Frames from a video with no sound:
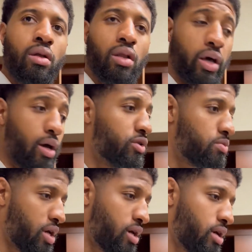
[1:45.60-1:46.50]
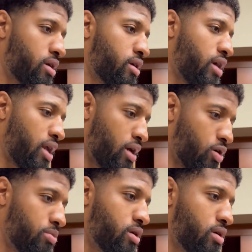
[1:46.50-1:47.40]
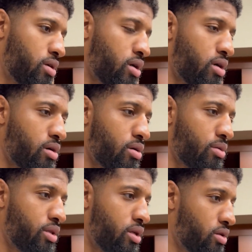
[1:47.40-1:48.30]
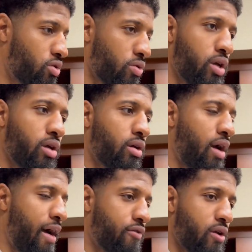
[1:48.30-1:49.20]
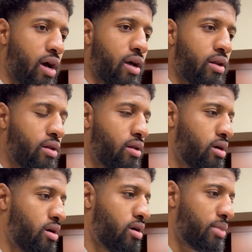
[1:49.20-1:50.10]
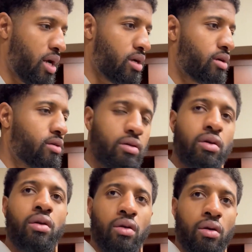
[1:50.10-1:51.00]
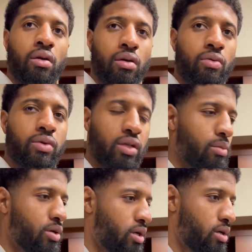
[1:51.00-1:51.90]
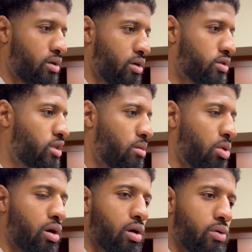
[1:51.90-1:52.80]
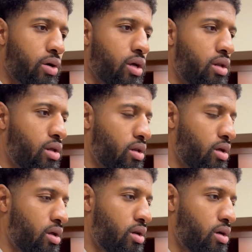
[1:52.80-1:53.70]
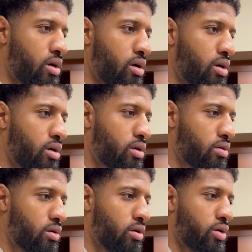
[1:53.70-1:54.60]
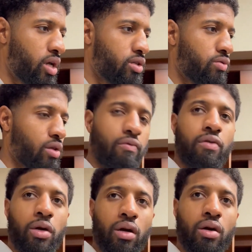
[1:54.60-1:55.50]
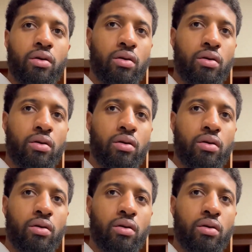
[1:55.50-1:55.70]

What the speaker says: The layup was big, that helped. And then the three after that, kind of was able to, see the ball go in and catch a rhythm from there.